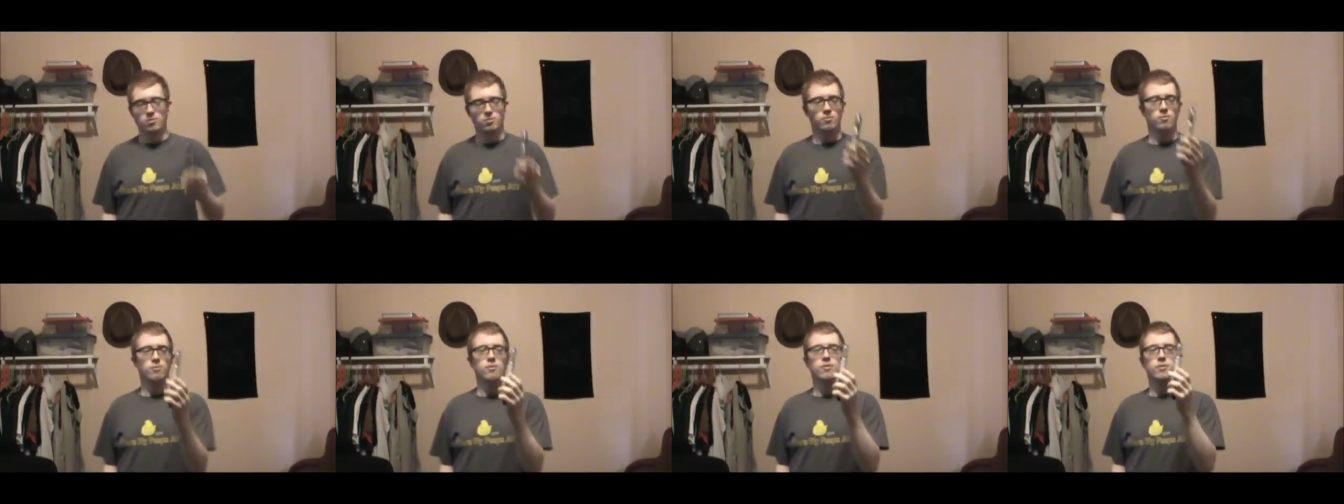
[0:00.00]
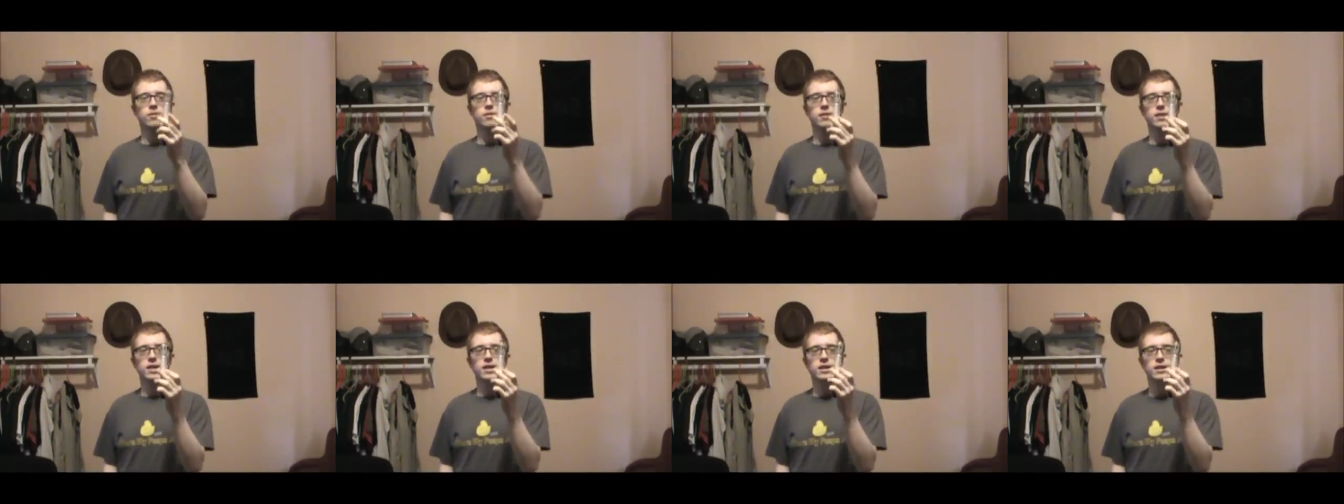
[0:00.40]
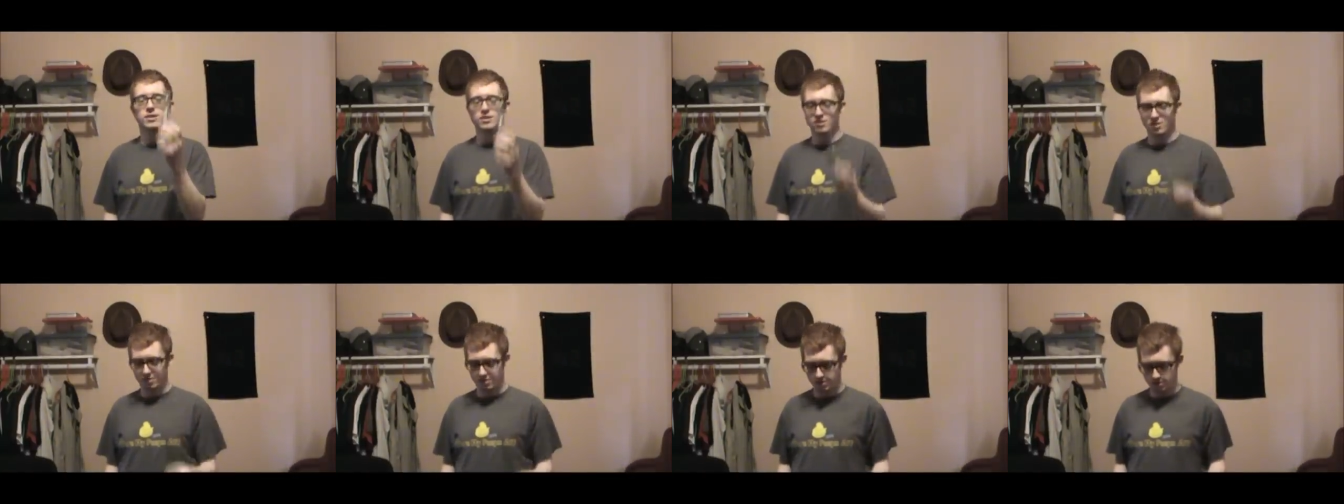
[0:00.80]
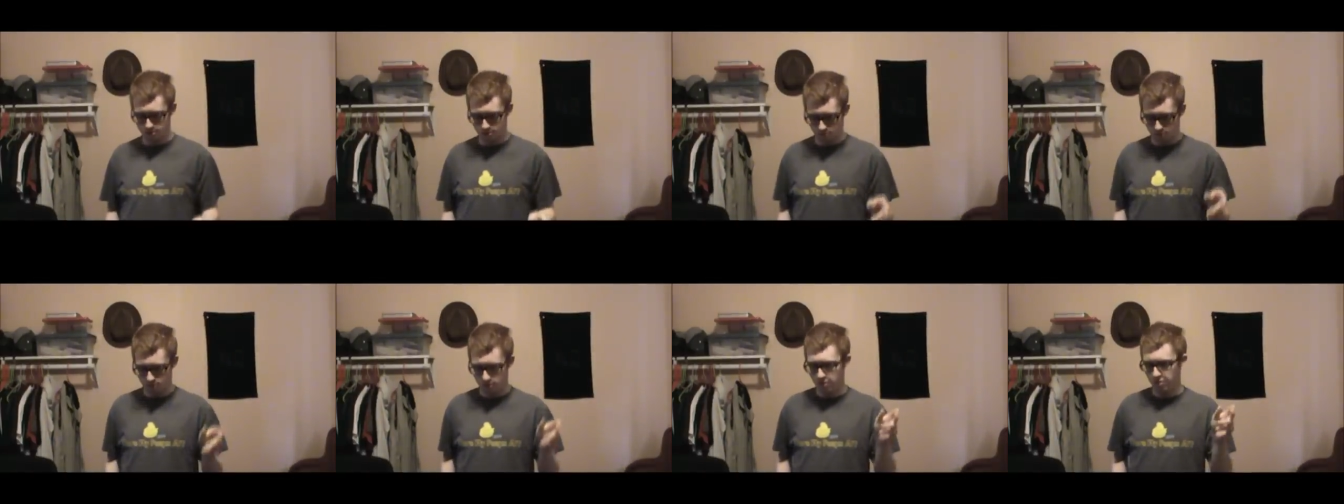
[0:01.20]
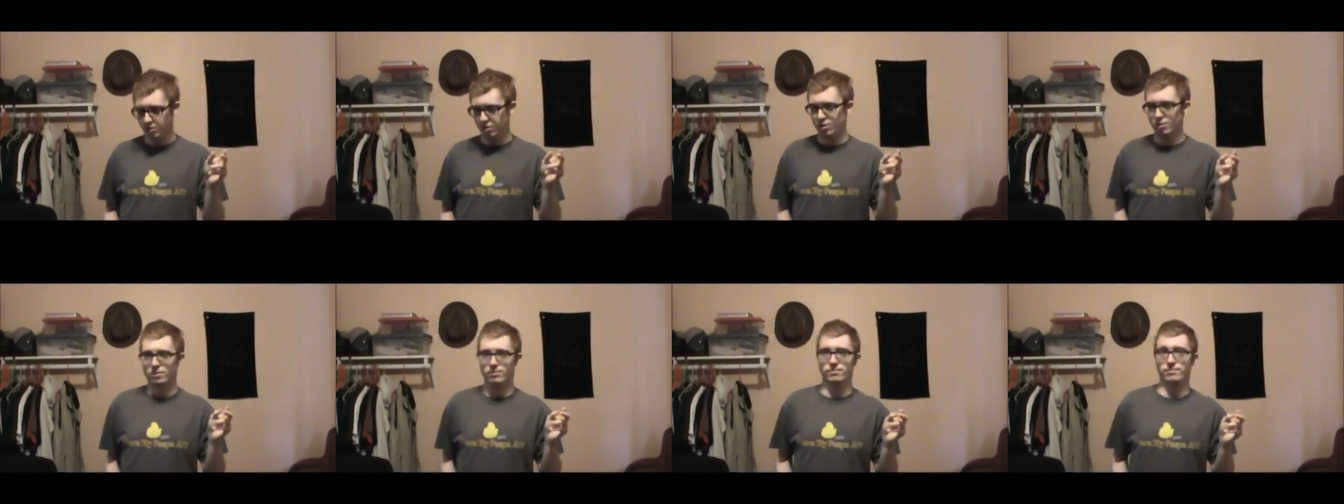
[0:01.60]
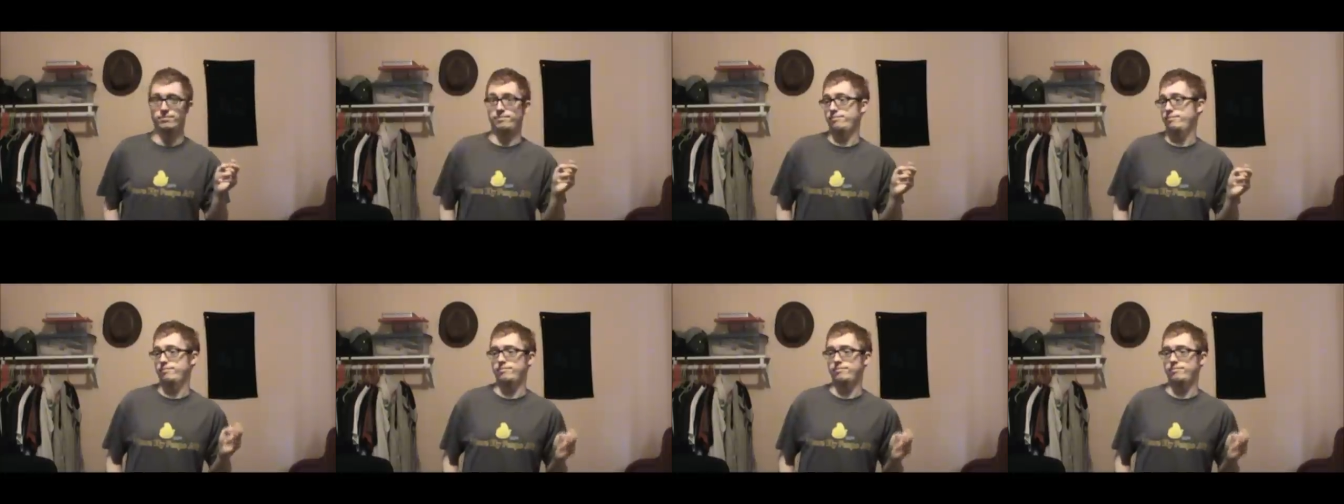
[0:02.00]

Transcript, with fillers: or this, or,